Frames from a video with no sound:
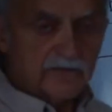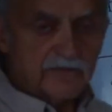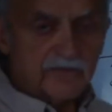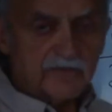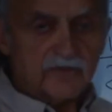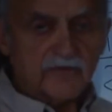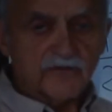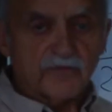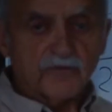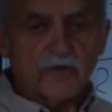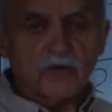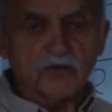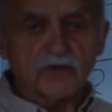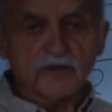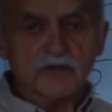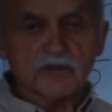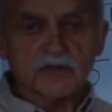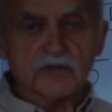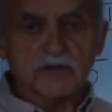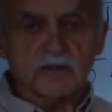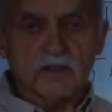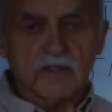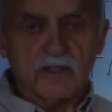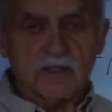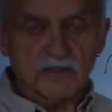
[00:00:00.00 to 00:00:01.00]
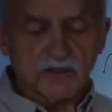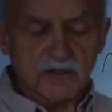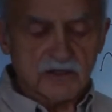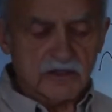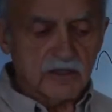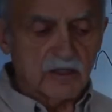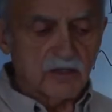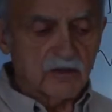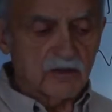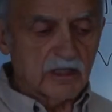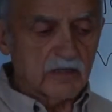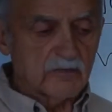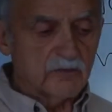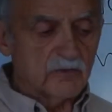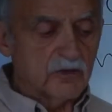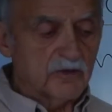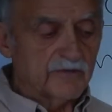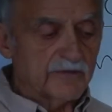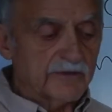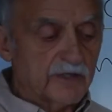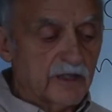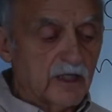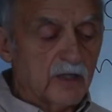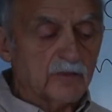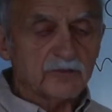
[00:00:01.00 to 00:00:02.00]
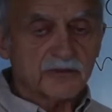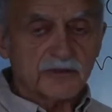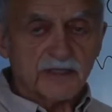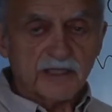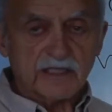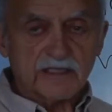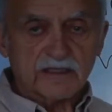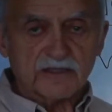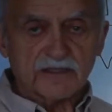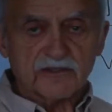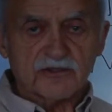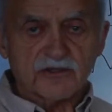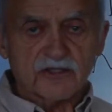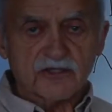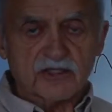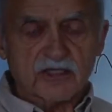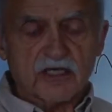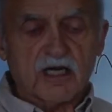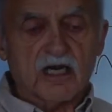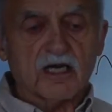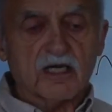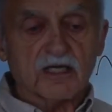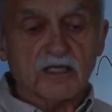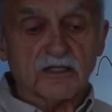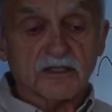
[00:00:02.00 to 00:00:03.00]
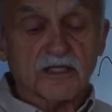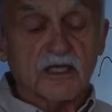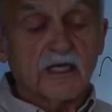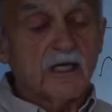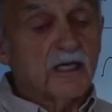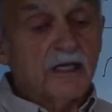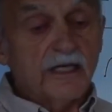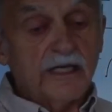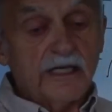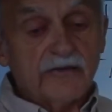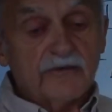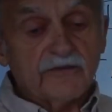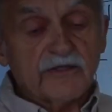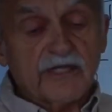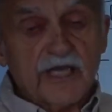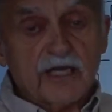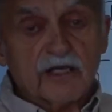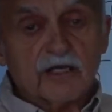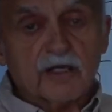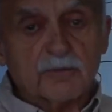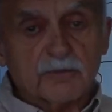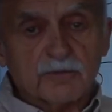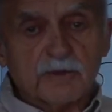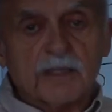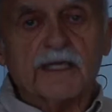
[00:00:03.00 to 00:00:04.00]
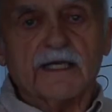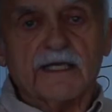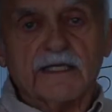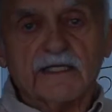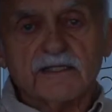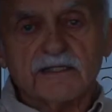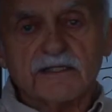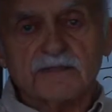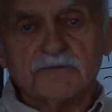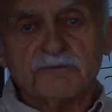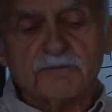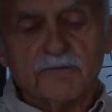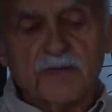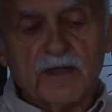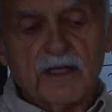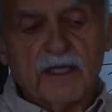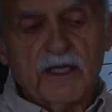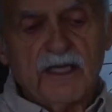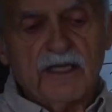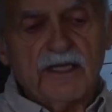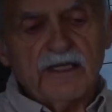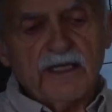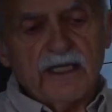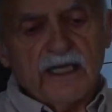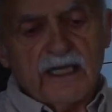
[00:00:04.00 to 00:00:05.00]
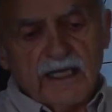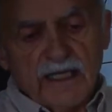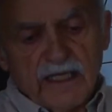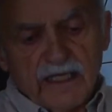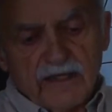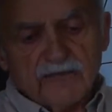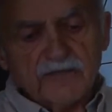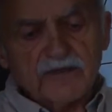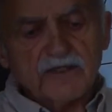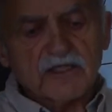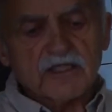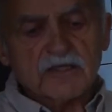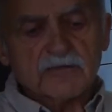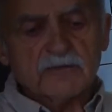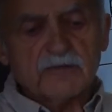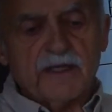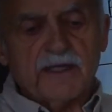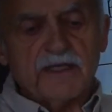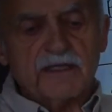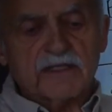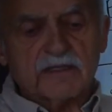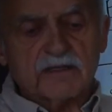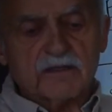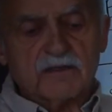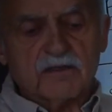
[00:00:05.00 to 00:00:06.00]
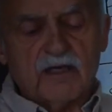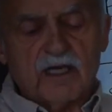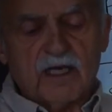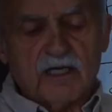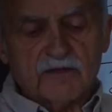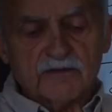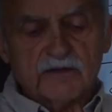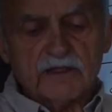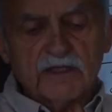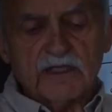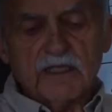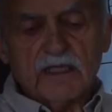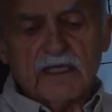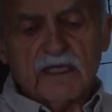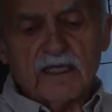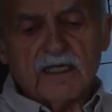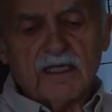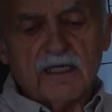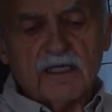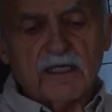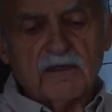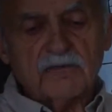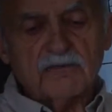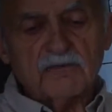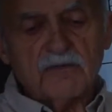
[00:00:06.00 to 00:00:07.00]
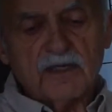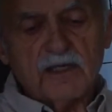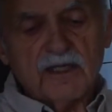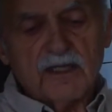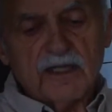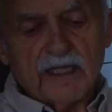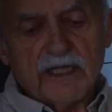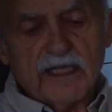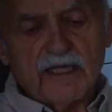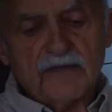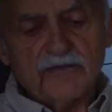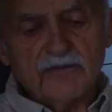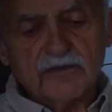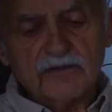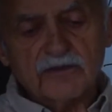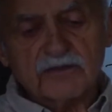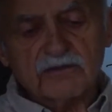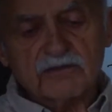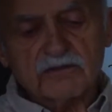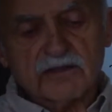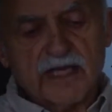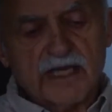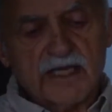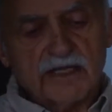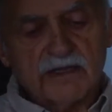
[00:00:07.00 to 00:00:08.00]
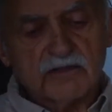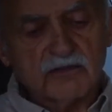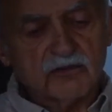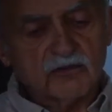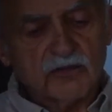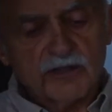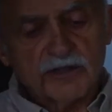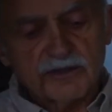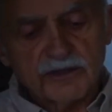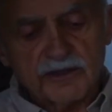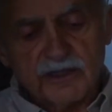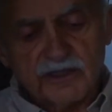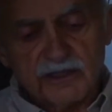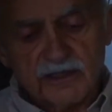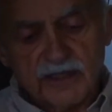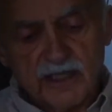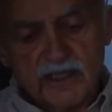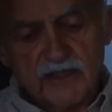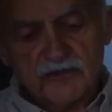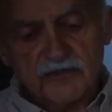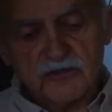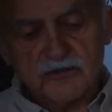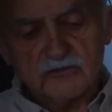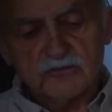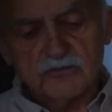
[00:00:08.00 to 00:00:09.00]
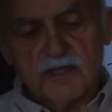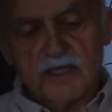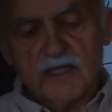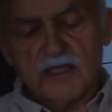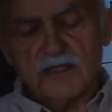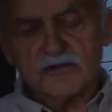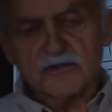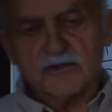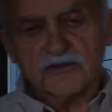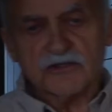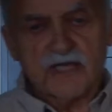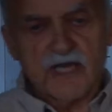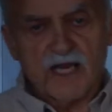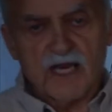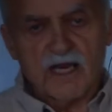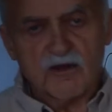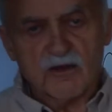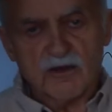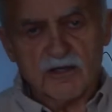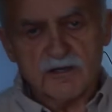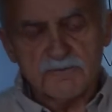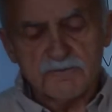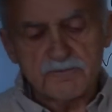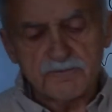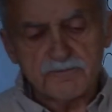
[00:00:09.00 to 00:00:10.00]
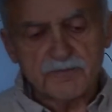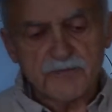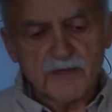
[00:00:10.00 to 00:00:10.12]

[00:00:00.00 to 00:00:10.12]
for slowly moving objects such as cars, even aeroplanes, and even spacecraft. Even 10, 20,000 miles an hour